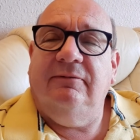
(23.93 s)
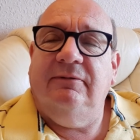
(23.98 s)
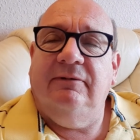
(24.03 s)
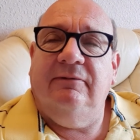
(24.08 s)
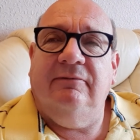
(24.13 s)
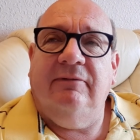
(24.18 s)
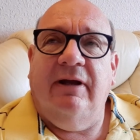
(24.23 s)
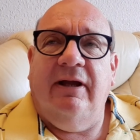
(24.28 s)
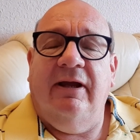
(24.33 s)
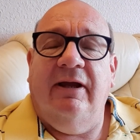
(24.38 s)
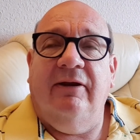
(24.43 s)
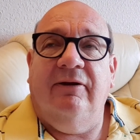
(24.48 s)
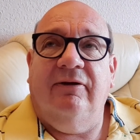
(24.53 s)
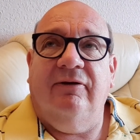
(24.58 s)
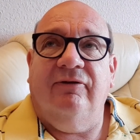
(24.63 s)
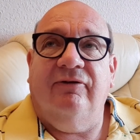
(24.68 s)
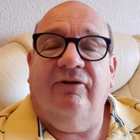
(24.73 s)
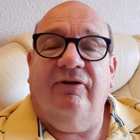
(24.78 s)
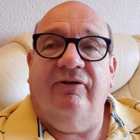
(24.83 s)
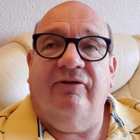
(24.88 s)
Where
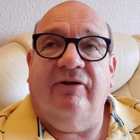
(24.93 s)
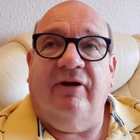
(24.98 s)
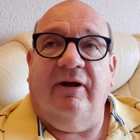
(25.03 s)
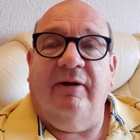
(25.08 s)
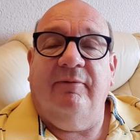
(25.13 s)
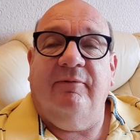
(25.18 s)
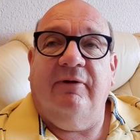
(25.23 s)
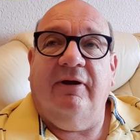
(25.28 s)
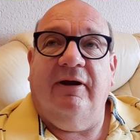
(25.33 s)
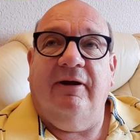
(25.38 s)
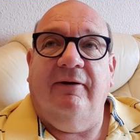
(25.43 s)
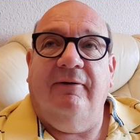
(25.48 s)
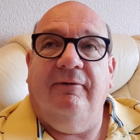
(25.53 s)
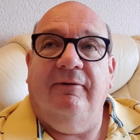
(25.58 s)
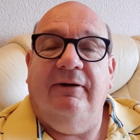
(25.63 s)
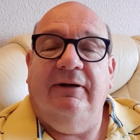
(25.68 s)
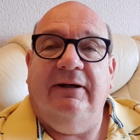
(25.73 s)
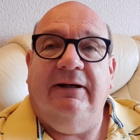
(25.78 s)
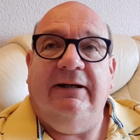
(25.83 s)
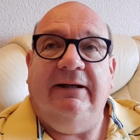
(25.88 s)
does the time
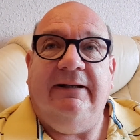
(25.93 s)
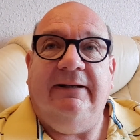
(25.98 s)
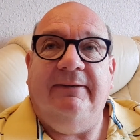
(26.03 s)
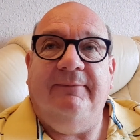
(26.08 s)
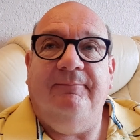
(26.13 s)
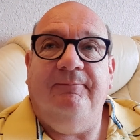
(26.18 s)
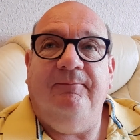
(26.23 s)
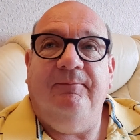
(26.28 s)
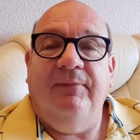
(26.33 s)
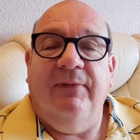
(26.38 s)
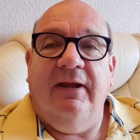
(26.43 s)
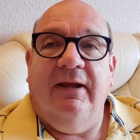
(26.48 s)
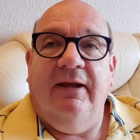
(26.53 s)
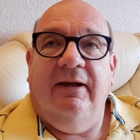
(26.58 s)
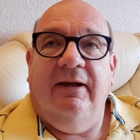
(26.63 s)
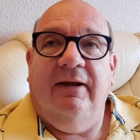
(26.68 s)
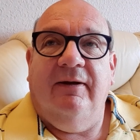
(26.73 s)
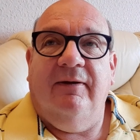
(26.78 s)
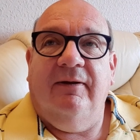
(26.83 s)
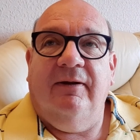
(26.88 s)
go? Um,
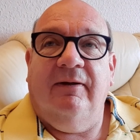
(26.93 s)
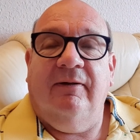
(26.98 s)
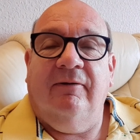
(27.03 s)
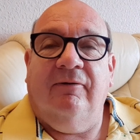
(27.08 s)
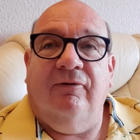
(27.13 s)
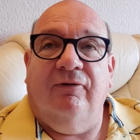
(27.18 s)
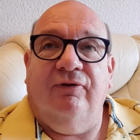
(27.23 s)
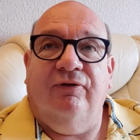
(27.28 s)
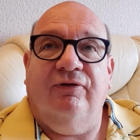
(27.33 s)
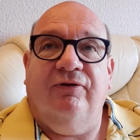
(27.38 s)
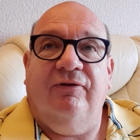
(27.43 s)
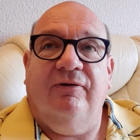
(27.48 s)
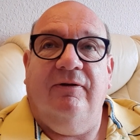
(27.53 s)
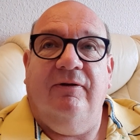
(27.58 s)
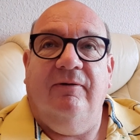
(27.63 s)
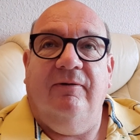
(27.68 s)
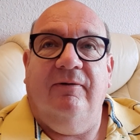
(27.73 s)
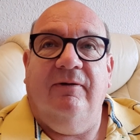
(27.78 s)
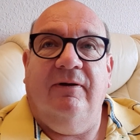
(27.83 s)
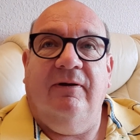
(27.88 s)
of course,
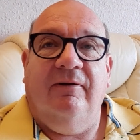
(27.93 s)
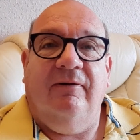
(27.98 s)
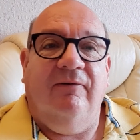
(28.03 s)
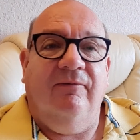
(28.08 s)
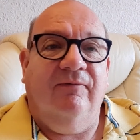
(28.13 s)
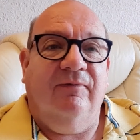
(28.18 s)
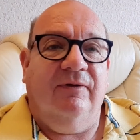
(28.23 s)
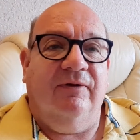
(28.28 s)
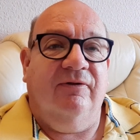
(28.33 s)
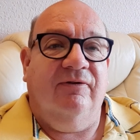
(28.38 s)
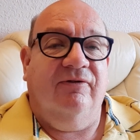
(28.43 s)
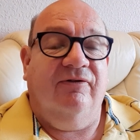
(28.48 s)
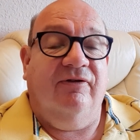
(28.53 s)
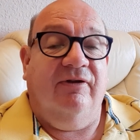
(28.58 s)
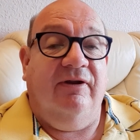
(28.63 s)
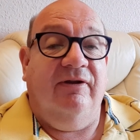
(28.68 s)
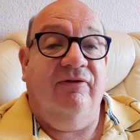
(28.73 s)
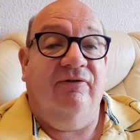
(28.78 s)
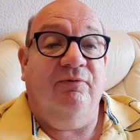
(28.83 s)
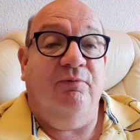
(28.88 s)
over the
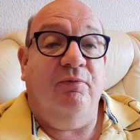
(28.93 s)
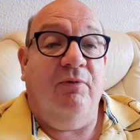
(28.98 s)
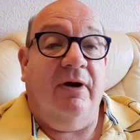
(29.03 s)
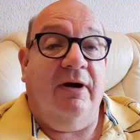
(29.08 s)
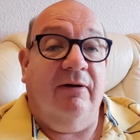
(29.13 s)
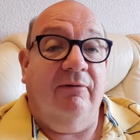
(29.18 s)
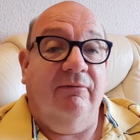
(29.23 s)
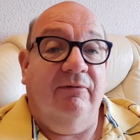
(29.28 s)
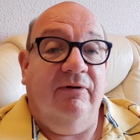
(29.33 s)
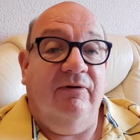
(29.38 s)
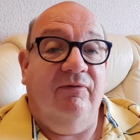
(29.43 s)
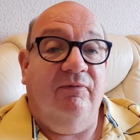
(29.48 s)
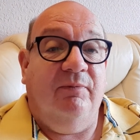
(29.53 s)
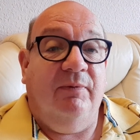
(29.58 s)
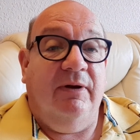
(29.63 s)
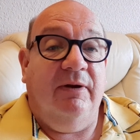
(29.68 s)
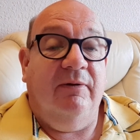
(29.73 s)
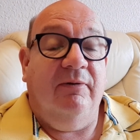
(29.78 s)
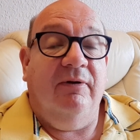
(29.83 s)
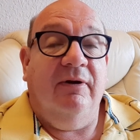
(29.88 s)
season while we've
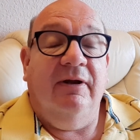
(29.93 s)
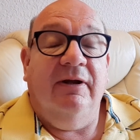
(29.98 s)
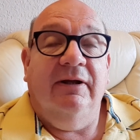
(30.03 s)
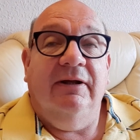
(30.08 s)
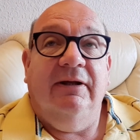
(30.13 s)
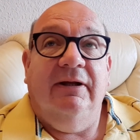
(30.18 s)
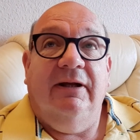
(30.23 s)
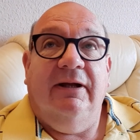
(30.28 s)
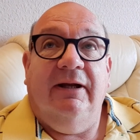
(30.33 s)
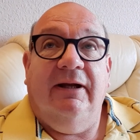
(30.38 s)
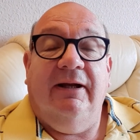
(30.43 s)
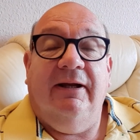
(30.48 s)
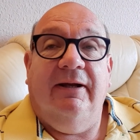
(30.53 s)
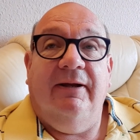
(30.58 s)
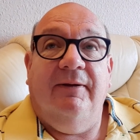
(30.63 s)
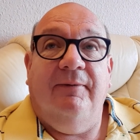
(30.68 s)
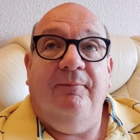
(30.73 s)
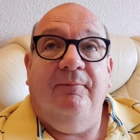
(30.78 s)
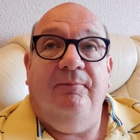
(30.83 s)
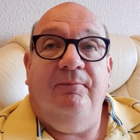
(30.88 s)
been
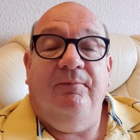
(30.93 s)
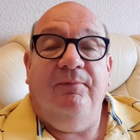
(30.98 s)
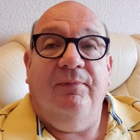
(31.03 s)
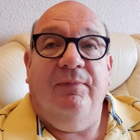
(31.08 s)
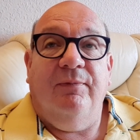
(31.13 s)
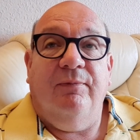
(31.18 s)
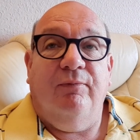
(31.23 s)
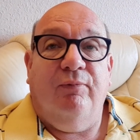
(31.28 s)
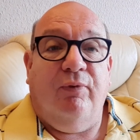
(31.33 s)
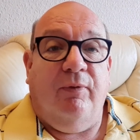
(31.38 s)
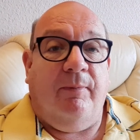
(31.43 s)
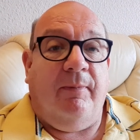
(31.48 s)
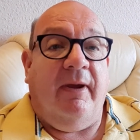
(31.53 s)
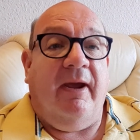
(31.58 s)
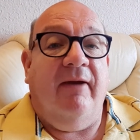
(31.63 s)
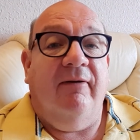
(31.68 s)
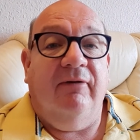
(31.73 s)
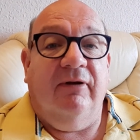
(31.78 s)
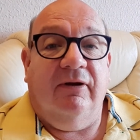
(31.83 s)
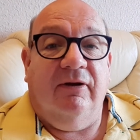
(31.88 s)
um,
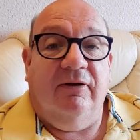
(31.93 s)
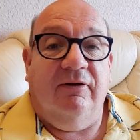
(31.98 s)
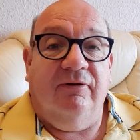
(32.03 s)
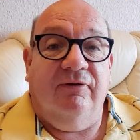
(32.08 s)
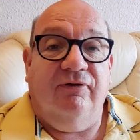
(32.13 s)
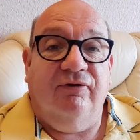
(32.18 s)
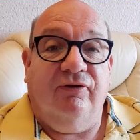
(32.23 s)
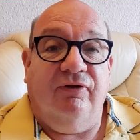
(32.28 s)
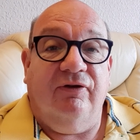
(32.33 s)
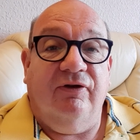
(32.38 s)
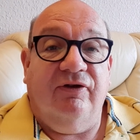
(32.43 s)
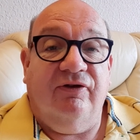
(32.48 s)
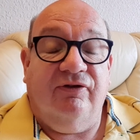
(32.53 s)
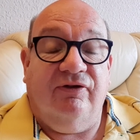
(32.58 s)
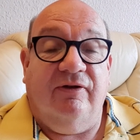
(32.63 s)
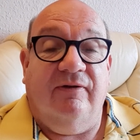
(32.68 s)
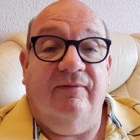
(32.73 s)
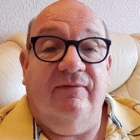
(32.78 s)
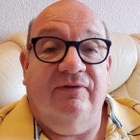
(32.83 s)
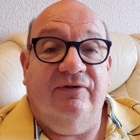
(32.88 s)
preparing our Sunday
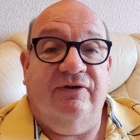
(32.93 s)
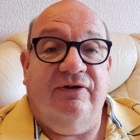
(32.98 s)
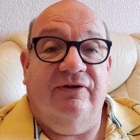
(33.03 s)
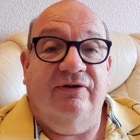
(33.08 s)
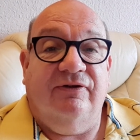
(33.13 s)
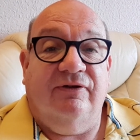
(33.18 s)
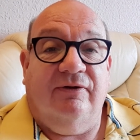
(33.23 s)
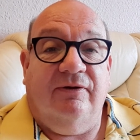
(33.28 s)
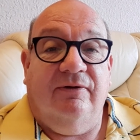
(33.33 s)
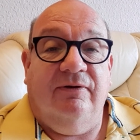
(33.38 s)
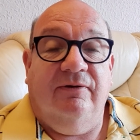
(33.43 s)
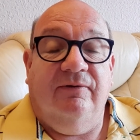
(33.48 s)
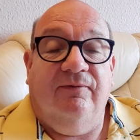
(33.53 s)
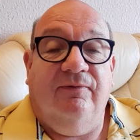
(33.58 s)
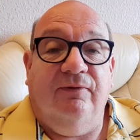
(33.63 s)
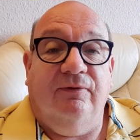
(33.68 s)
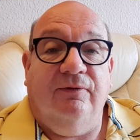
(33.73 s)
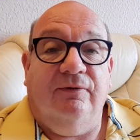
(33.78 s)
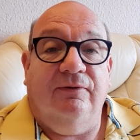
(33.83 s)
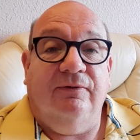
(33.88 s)
services uh,
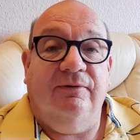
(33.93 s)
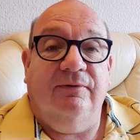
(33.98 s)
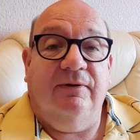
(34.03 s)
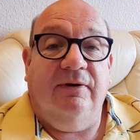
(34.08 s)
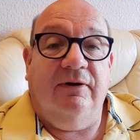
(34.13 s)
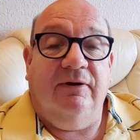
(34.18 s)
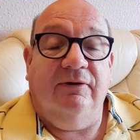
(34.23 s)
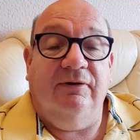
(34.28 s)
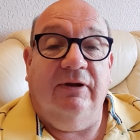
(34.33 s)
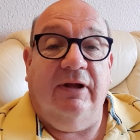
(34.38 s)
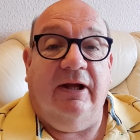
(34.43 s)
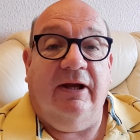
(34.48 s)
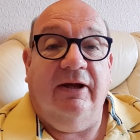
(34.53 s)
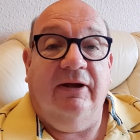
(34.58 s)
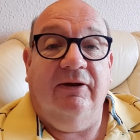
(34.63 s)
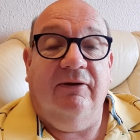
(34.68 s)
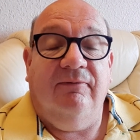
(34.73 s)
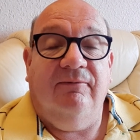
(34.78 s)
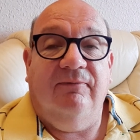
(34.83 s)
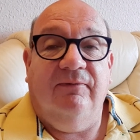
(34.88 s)
for
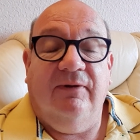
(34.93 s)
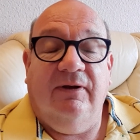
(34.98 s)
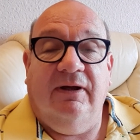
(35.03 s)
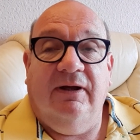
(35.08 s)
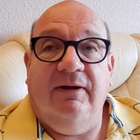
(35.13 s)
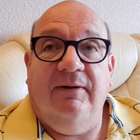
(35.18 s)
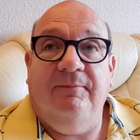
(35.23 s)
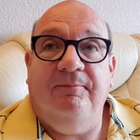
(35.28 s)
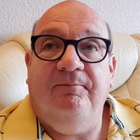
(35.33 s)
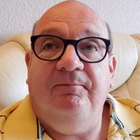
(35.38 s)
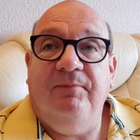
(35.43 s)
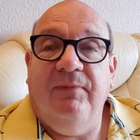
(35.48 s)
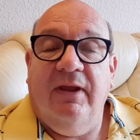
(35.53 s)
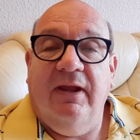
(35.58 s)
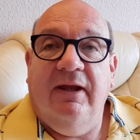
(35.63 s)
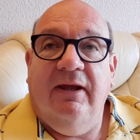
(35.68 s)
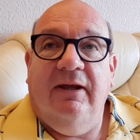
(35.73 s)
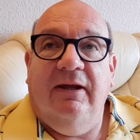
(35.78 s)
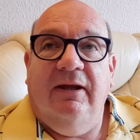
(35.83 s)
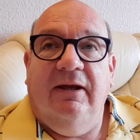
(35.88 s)
online, um,
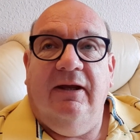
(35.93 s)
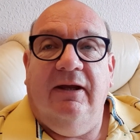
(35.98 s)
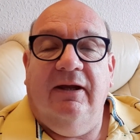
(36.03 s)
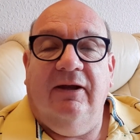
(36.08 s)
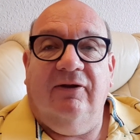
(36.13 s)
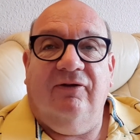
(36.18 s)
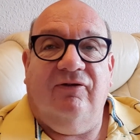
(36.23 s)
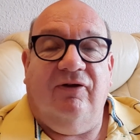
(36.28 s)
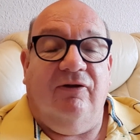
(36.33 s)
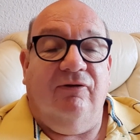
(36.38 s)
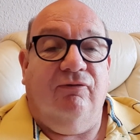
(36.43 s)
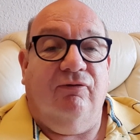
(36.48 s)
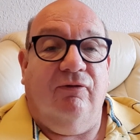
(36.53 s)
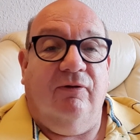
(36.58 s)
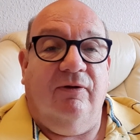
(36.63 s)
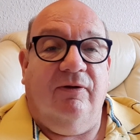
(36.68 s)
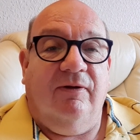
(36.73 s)
etc.